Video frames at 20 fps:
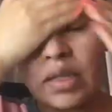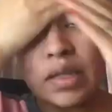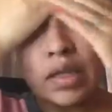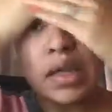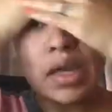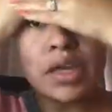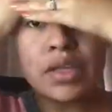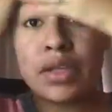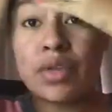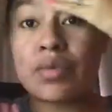
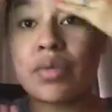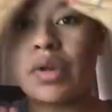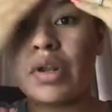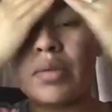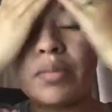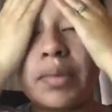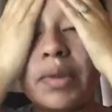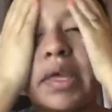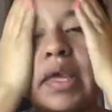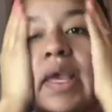And you wanna
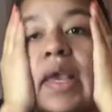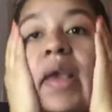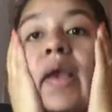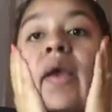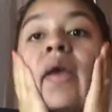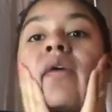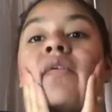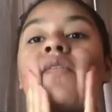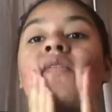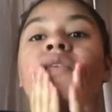be
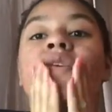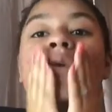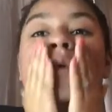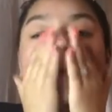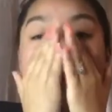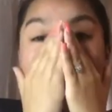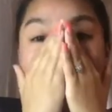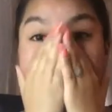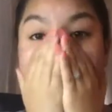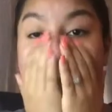
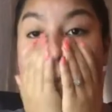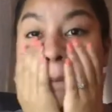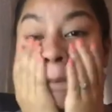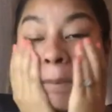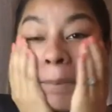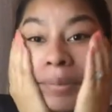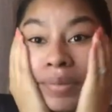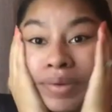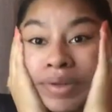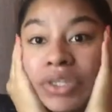really
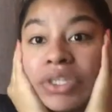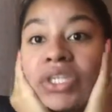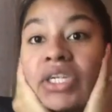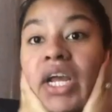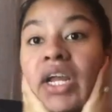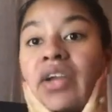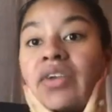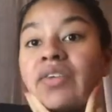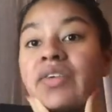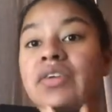
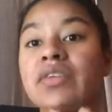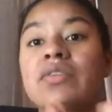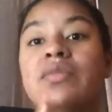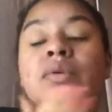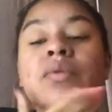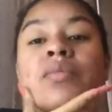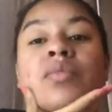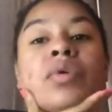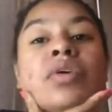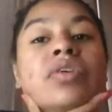generous
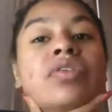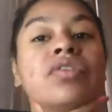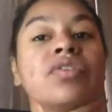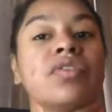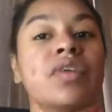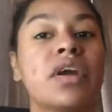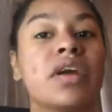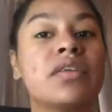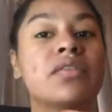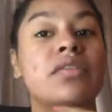with
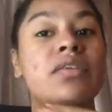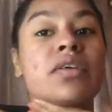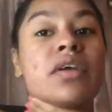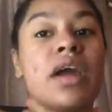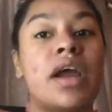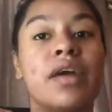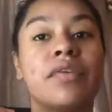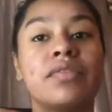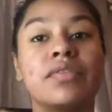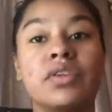moisturizer
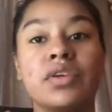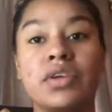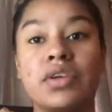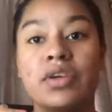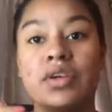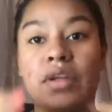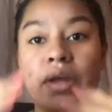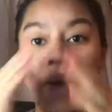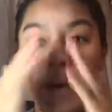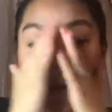after you're
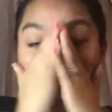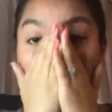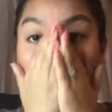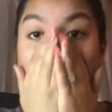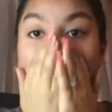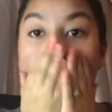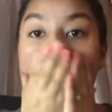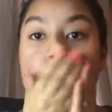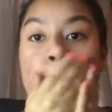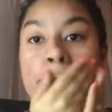done.
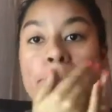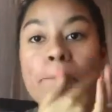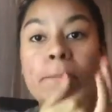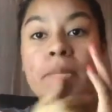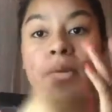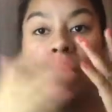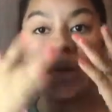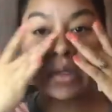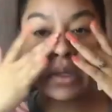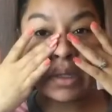
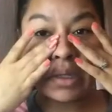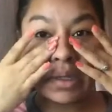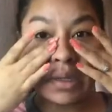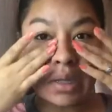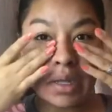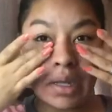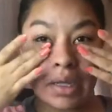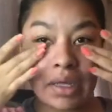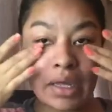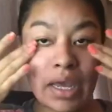
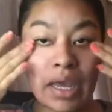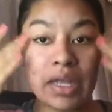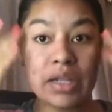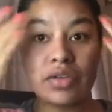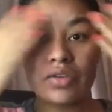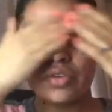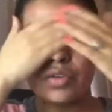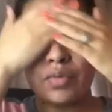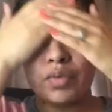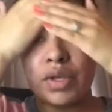Again,
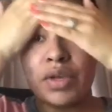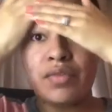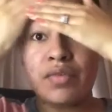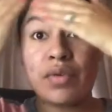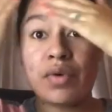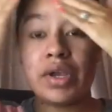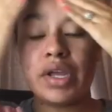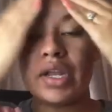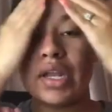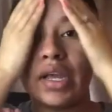so we
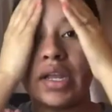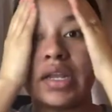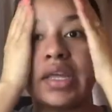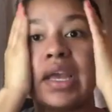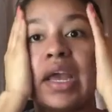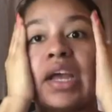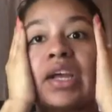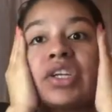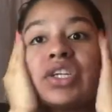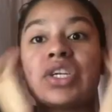avoid any
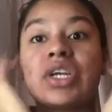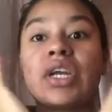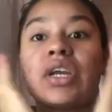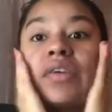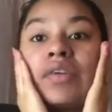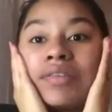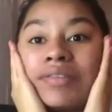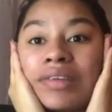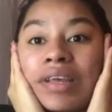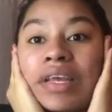extra
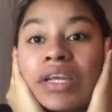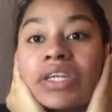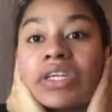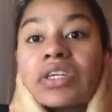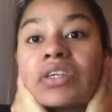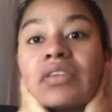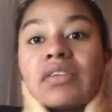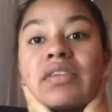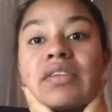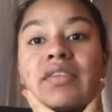
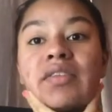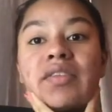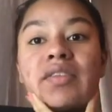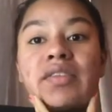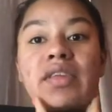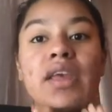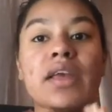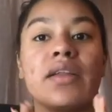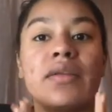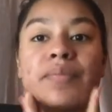irritation to the
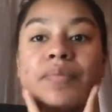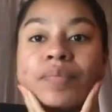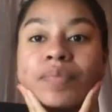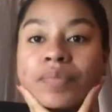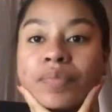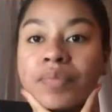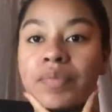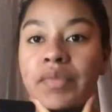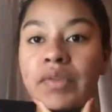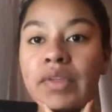skin.
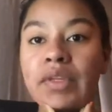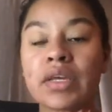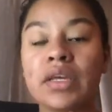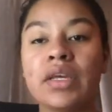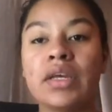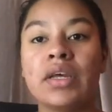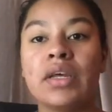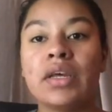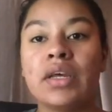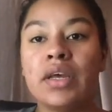
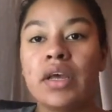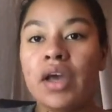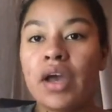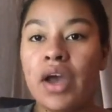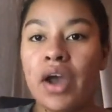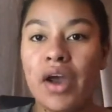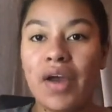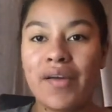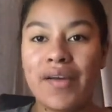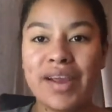
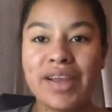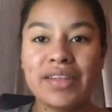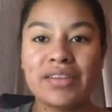Alright,